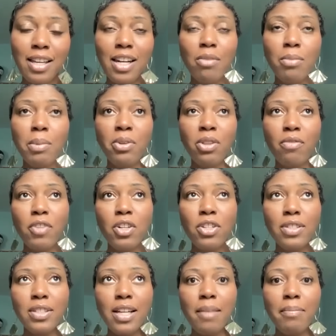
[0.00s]
And I remember the
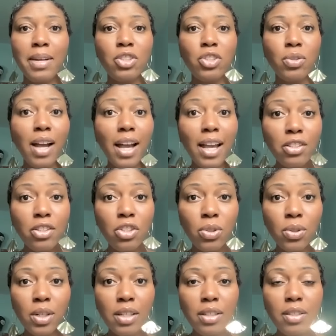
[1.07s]
first time I tried to
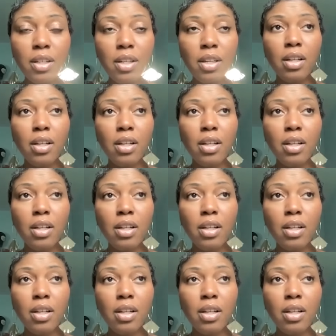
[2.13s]
do it,